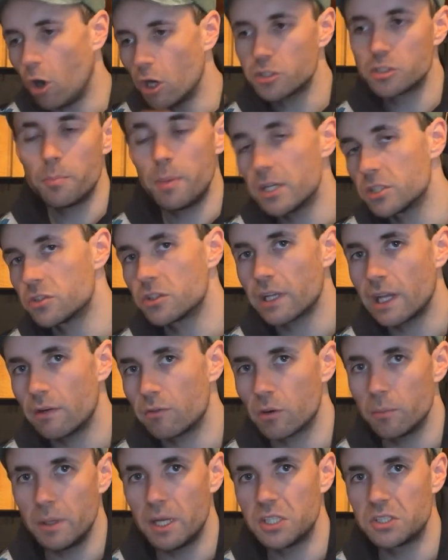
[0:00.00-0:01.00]
it's the best thing ever,
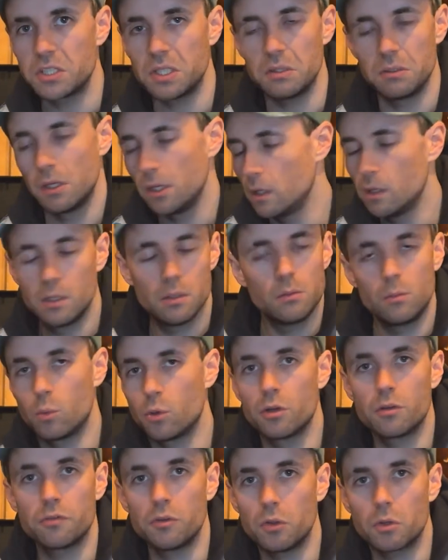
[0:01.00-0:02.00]
amazing,
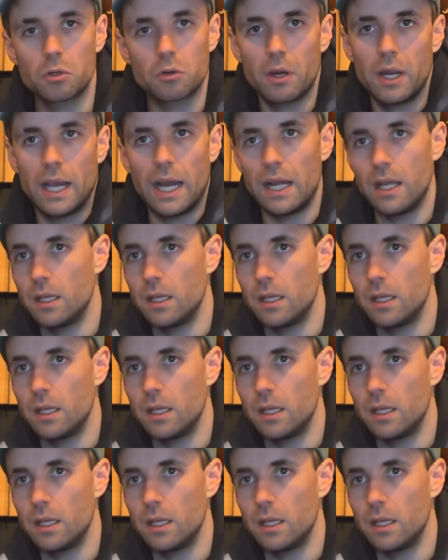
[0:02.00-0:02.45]
wonderful, great.